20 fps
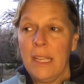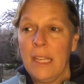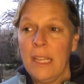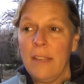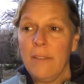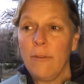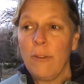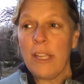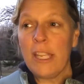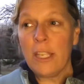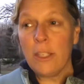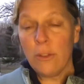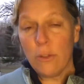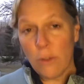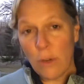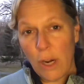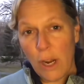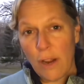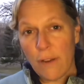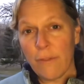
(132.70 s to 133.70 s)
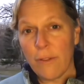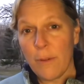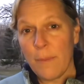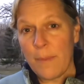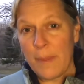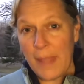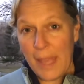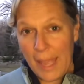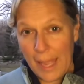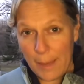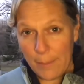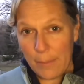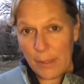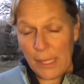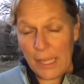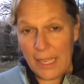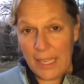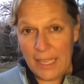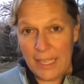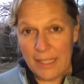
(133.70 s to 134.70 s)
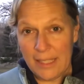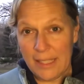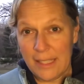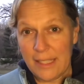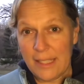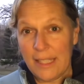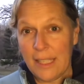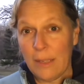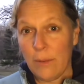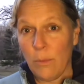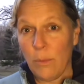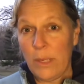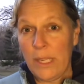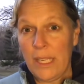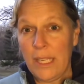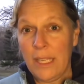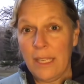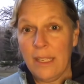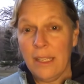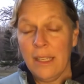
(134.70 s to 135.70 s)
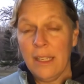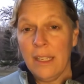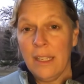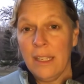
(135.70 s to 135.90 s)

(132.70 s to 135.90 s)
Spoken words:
If we can draw from that place, then we